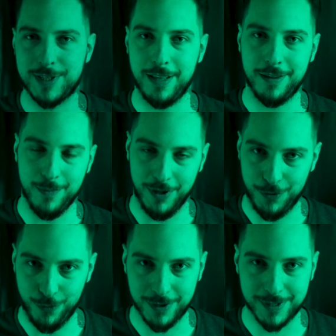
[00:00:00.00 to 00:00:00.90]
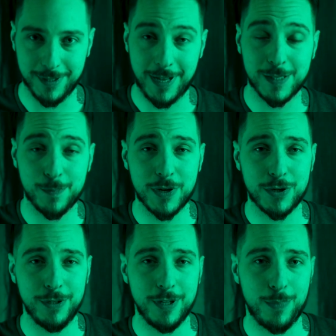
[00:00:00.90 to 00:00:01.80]
sentiment towards it,
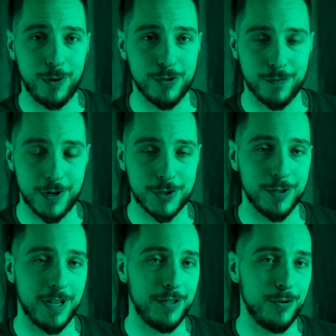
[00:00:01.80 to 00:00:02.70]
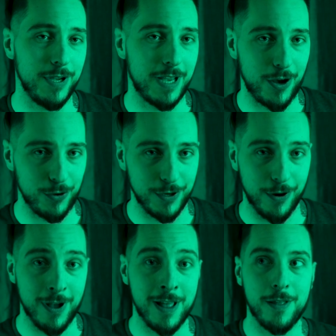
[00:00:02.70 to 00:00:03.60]
especially the Polish version had unique
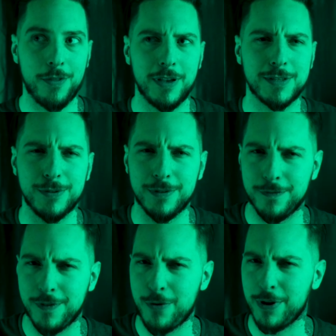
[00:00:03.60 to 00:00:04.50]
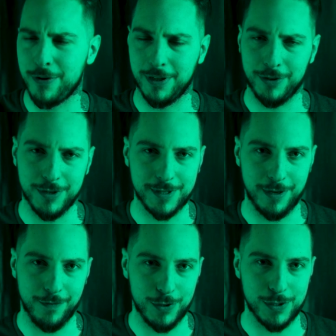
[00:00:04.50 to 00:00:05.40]
audio thanks to the very
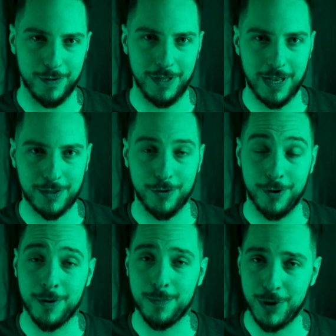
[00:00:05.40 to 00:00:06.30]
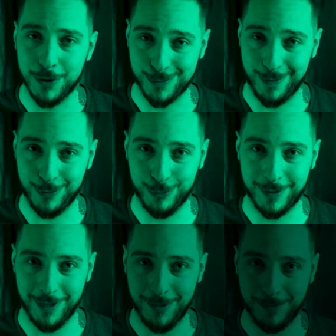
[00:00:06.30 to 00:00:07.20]
characteristic voice of a lector, Mirosław
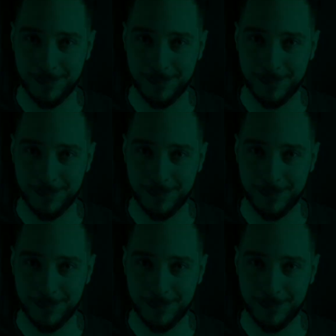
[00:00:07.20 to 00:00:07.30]
Utta.